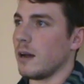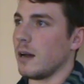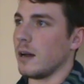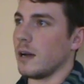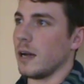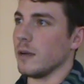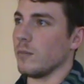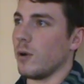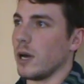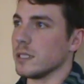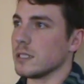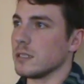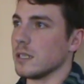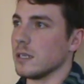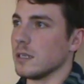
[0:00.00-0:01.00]
Uh, I
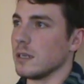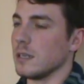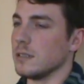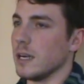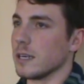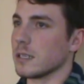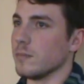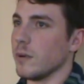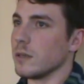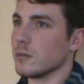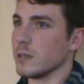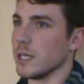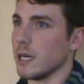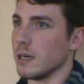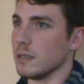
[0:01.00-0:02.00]
watched a, a,
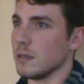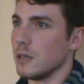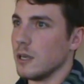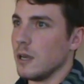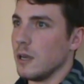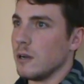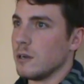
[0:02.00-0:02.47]
documentary on